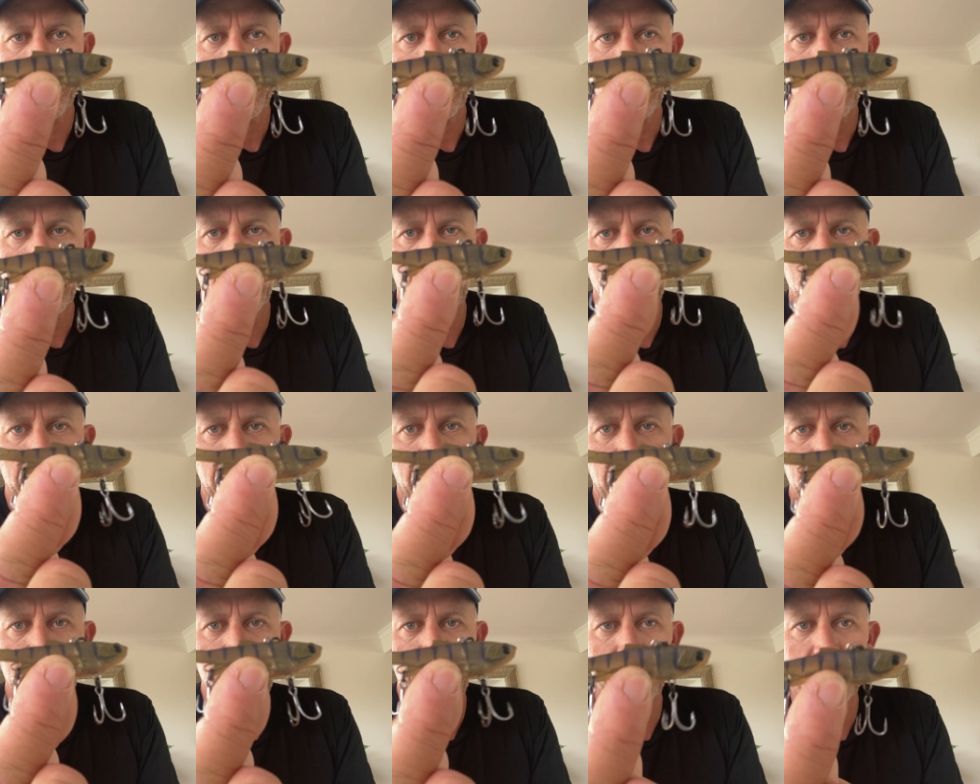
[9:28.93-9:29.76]
Hard to
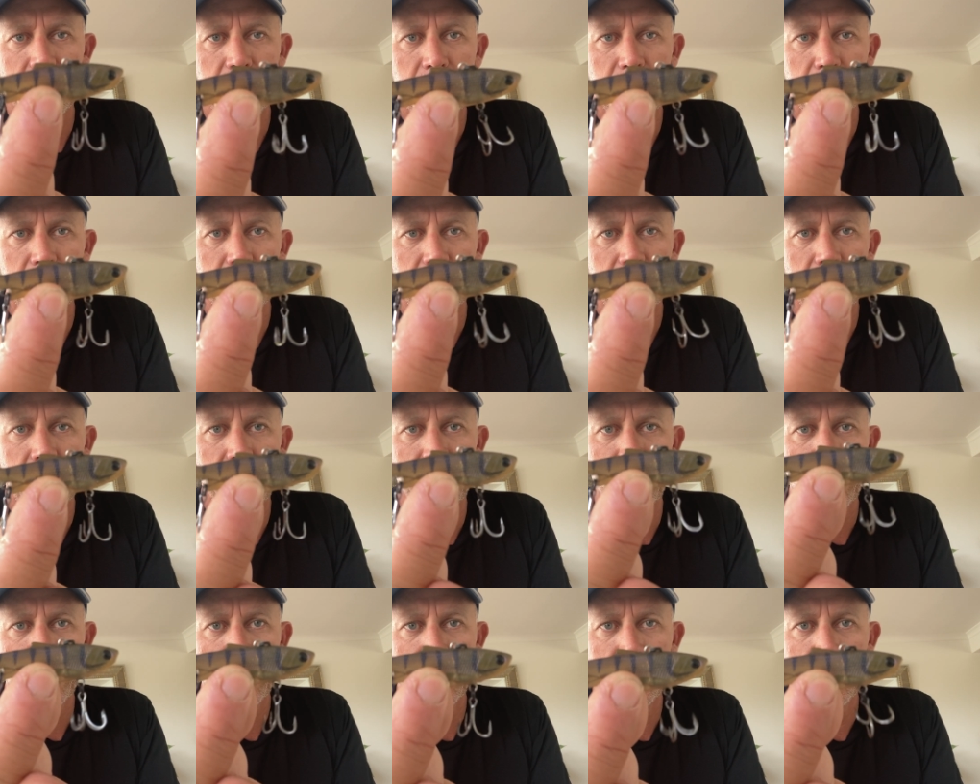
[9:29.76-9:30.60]
get sometimes, so
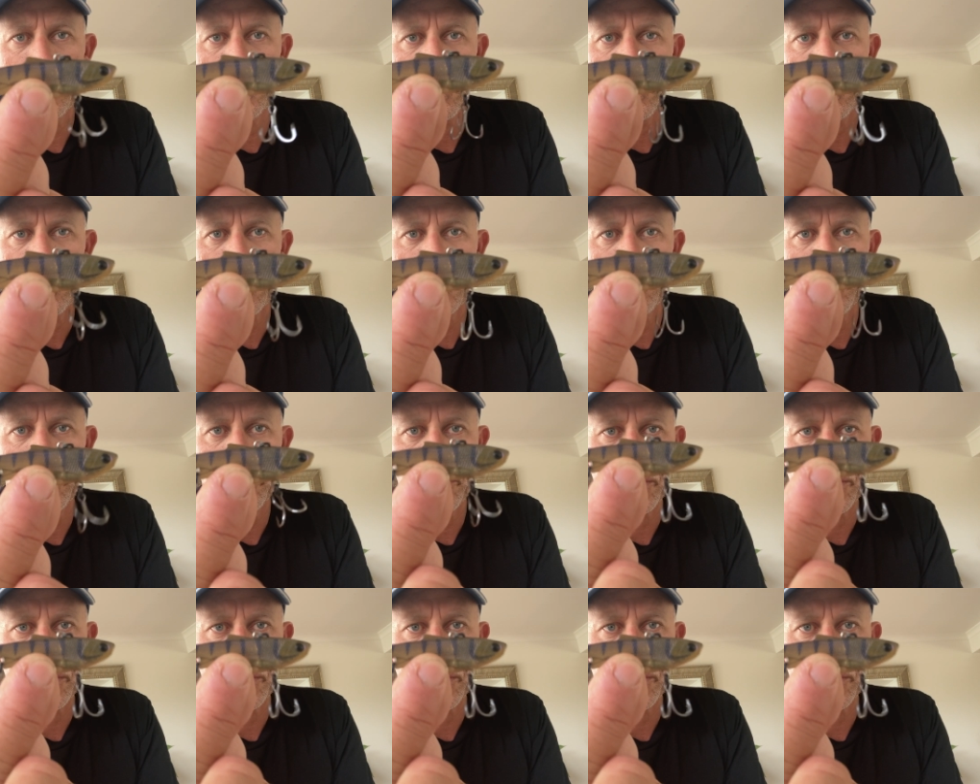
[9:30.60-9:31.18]
obviously a lot of people